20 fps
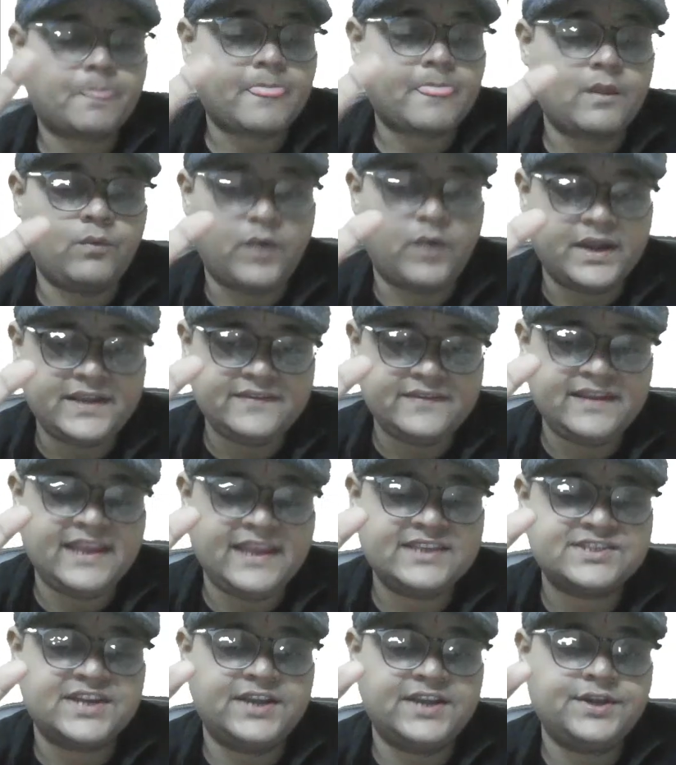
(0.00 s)
what is an
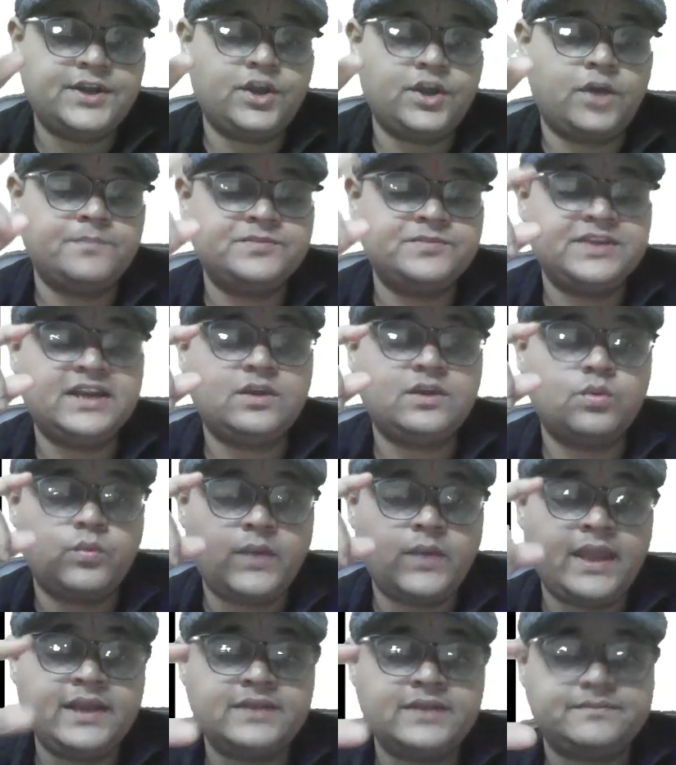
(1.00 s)
extended object?
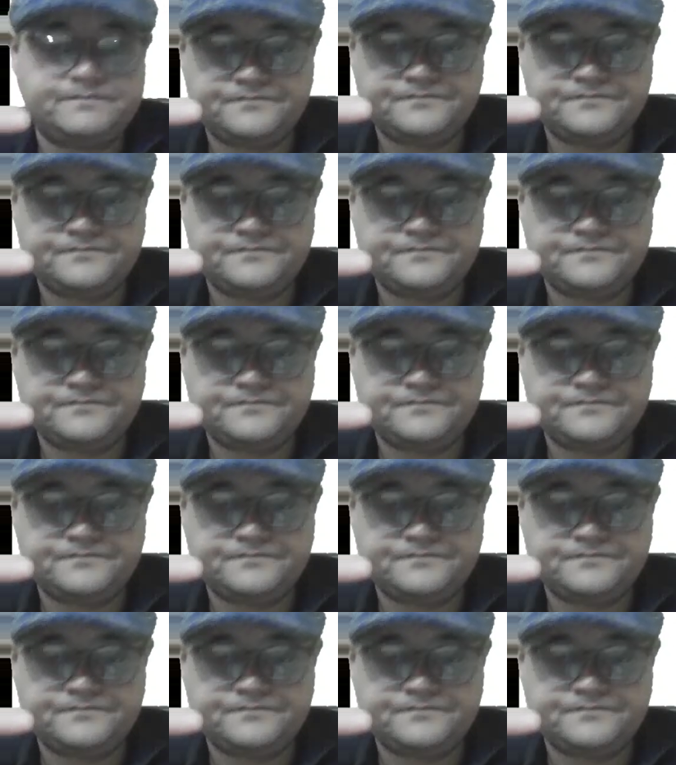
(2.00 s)
When,